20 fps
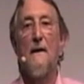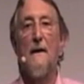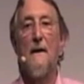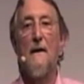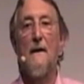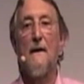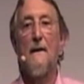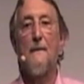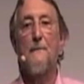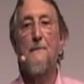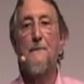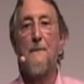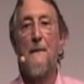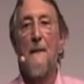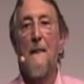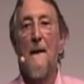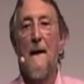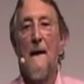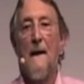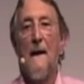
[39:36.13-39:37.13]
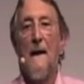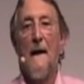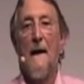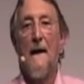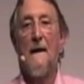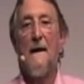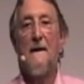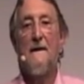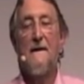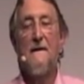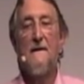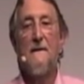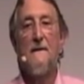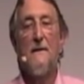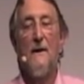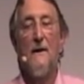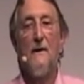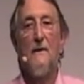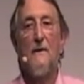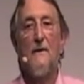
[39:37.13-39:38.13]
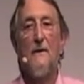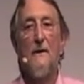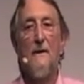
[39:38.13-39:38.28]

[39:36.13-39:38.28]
And I didn't know,